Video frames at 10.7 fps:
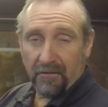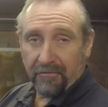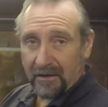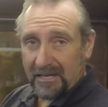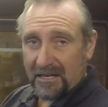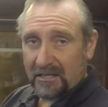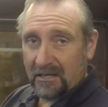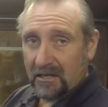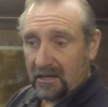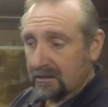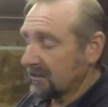fantastic
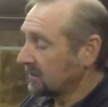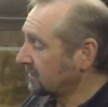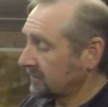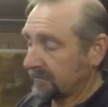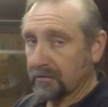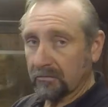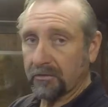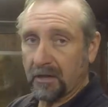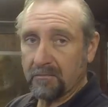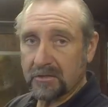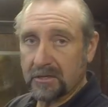gun, full
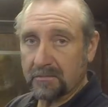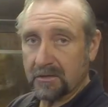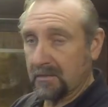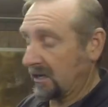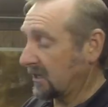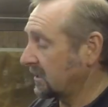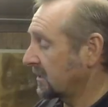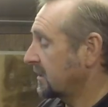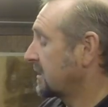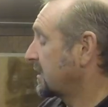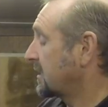thumbs up to me,
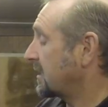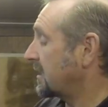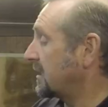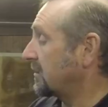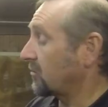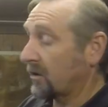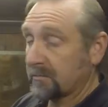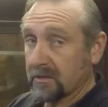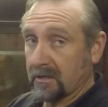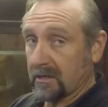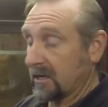or up
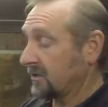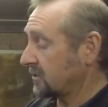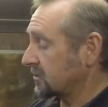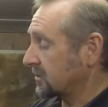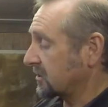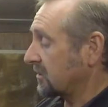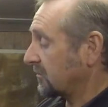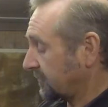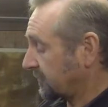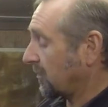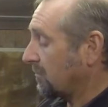to the gun I should say,
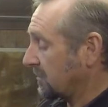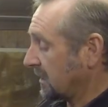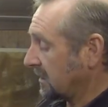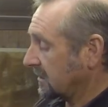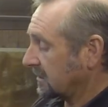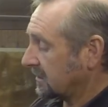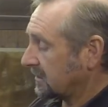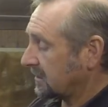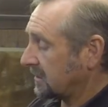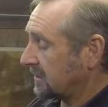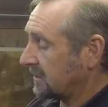or from me.
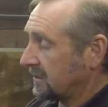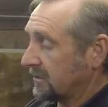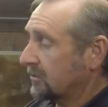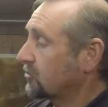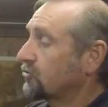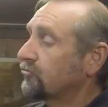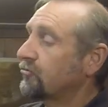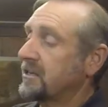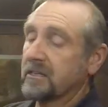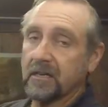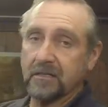
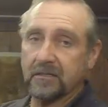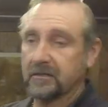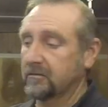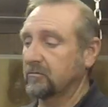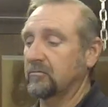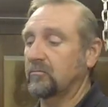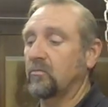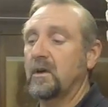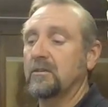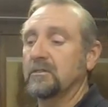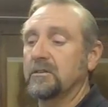Great gun,
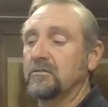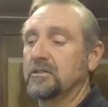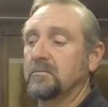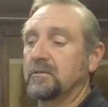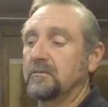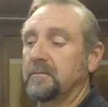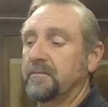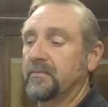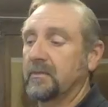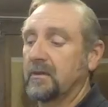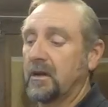well usable,
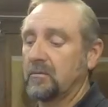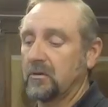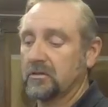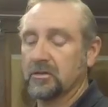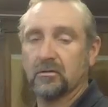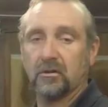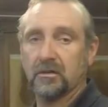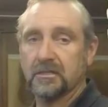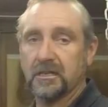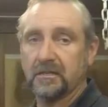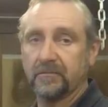Iwata
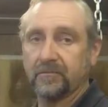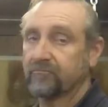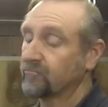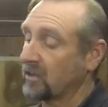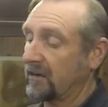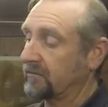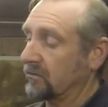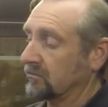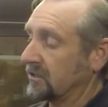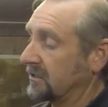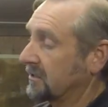quality, can't
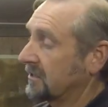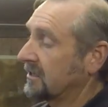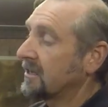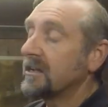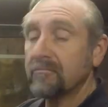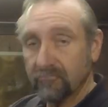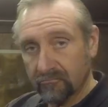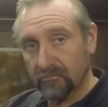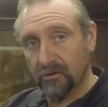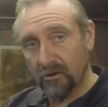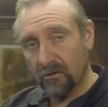fault it.
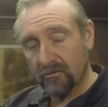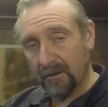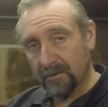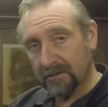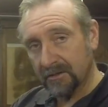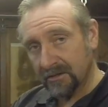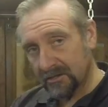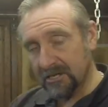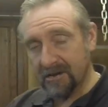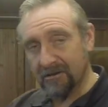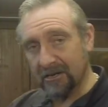Go and grab one,
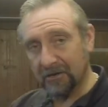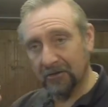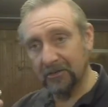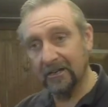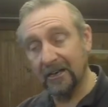see how you get on,